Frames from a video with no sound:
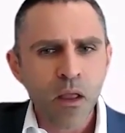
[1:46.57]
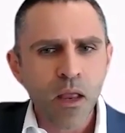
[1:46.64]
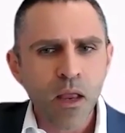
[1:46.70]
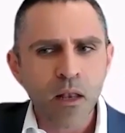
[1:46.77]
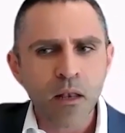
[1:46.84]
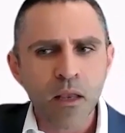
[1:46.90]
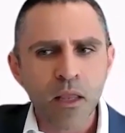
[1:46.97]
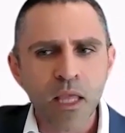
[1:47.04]

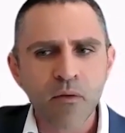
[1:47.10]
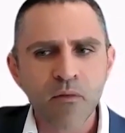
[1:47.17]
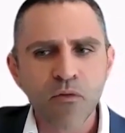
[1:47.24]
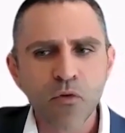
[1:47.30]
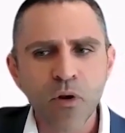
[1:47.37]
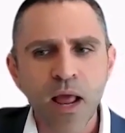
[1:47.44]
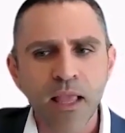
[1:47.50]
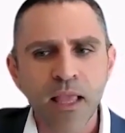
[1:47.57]
And even if
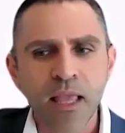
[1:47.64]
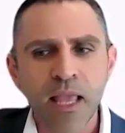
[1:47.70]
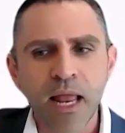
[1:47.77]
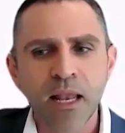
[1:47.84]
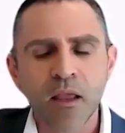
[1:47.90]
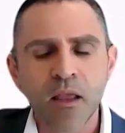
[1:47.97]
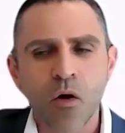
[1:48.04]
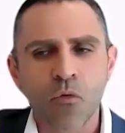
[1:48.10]
you're not
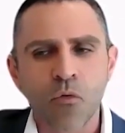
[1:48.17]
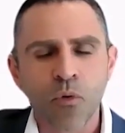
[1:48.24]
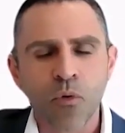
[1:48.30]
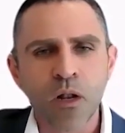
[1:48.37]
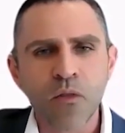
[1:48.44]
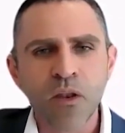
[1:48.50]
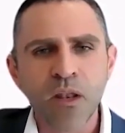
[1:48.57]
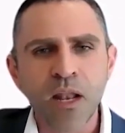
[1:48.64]
getting rid
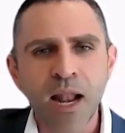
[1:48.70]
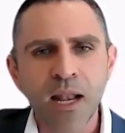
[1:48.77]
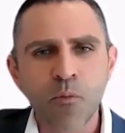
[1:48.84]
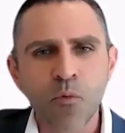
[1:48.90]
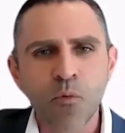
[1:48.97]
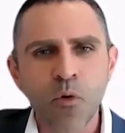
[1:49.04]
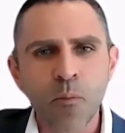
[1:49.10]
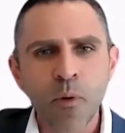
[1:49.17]
of the dining
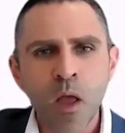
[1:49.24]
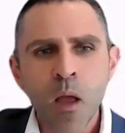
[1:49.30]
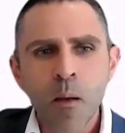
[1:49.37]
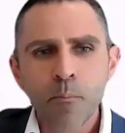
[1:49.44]
room,